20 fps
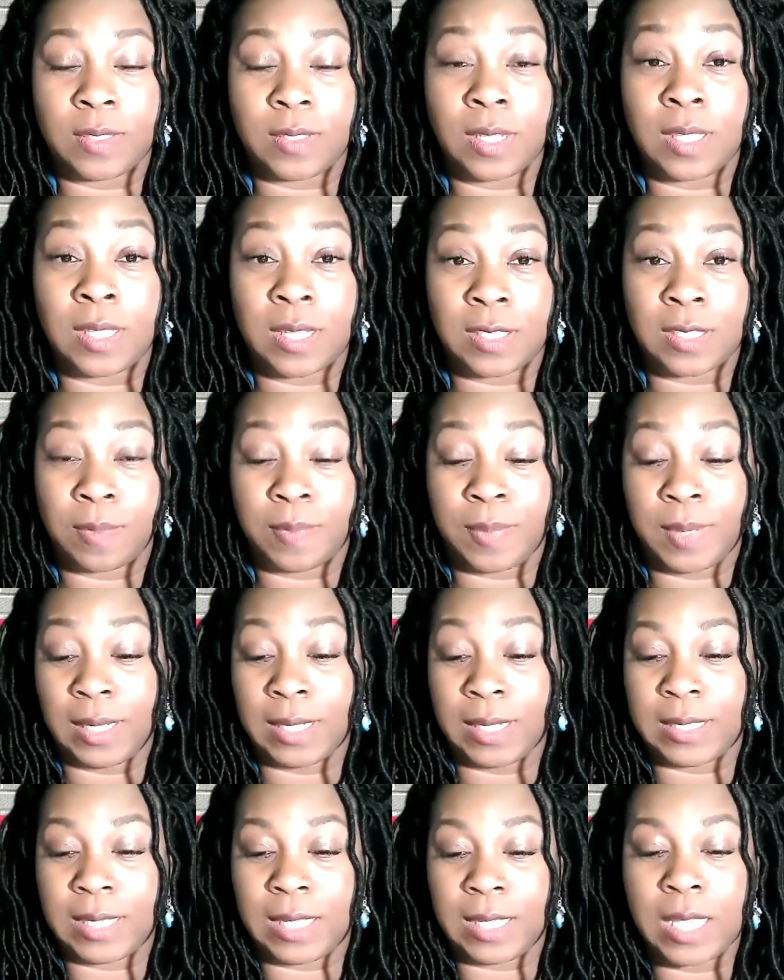the
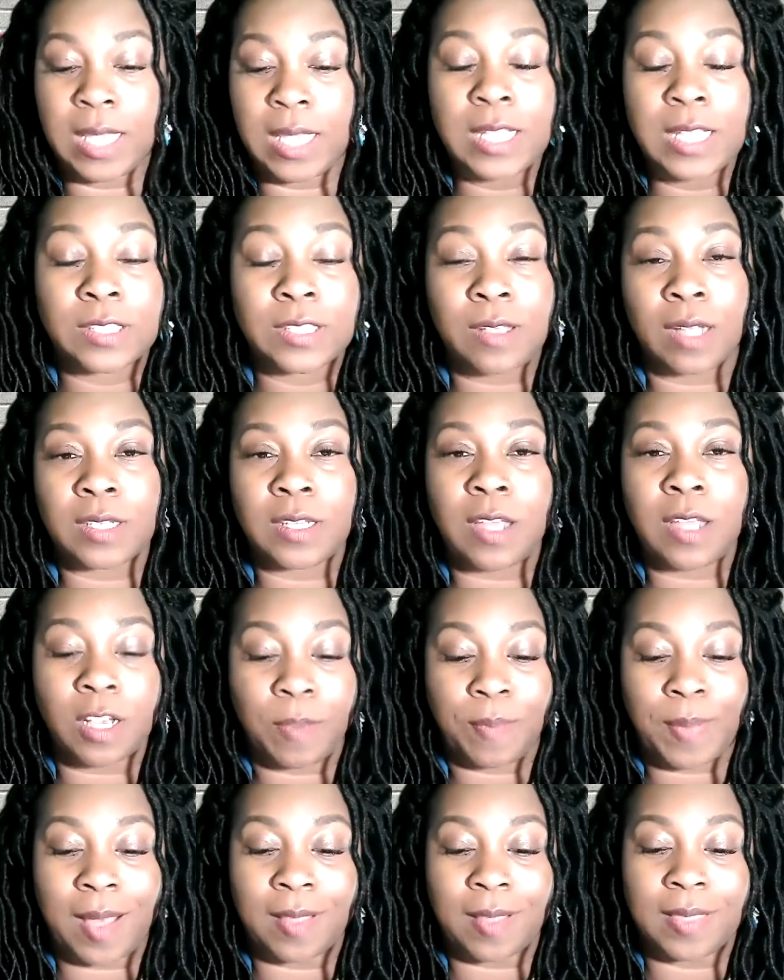disability. So I'll talk
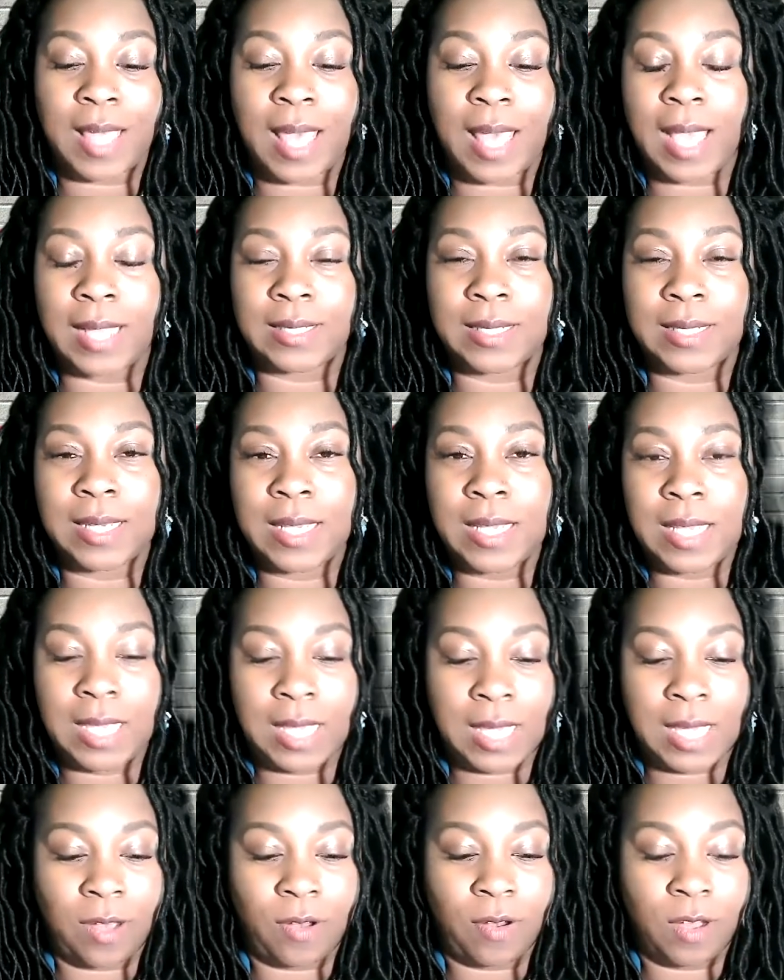about that
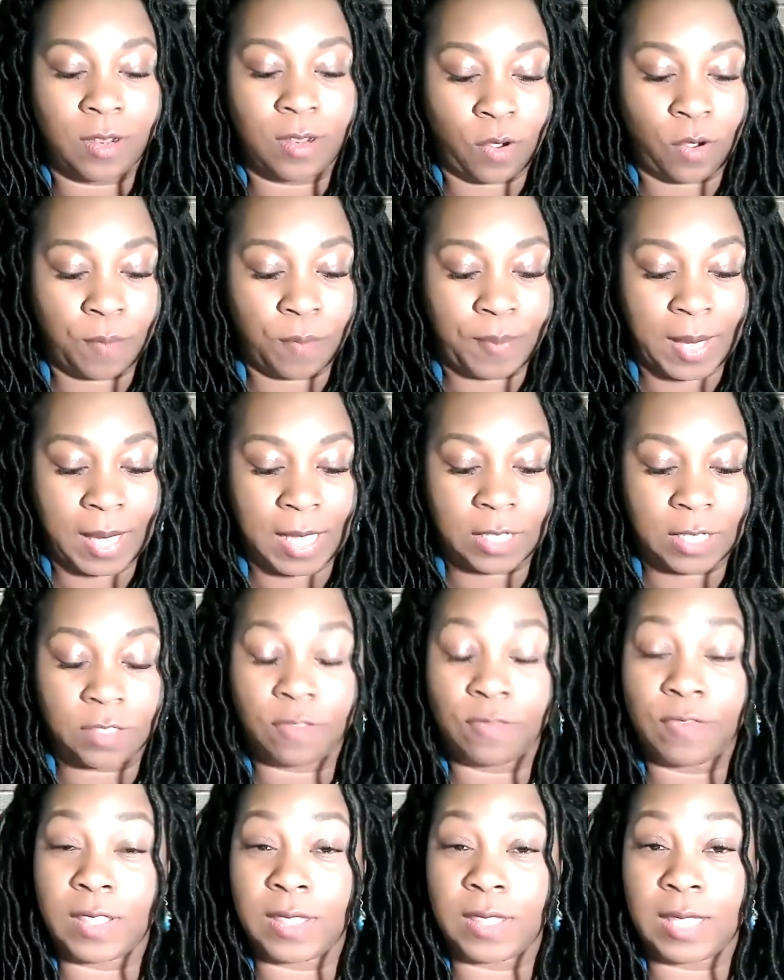on page
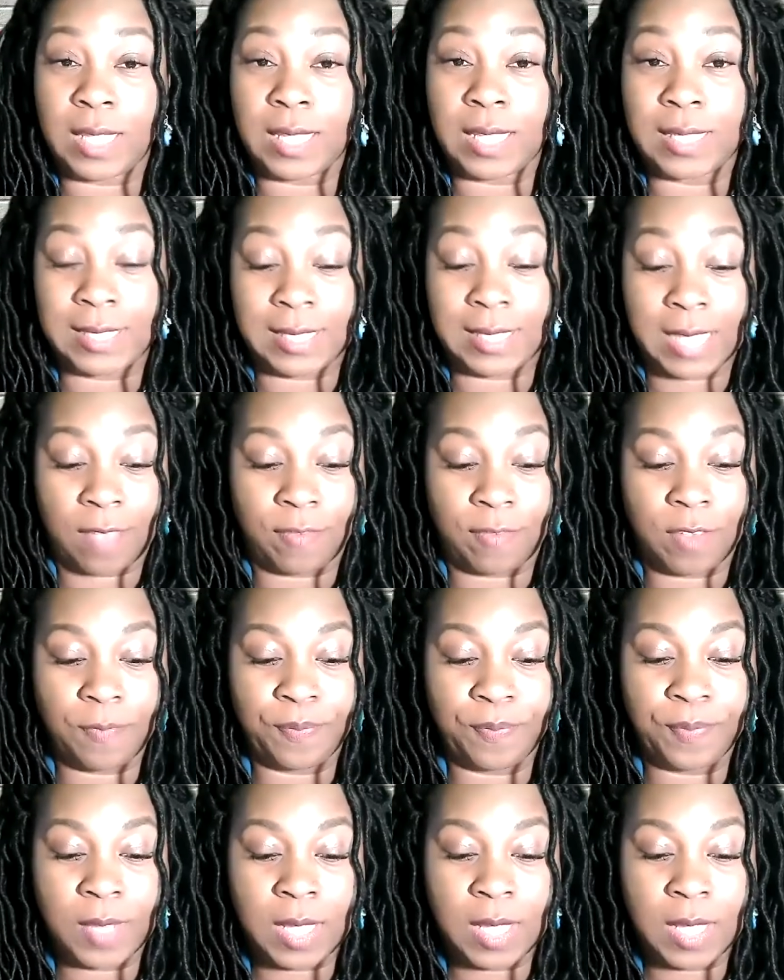57.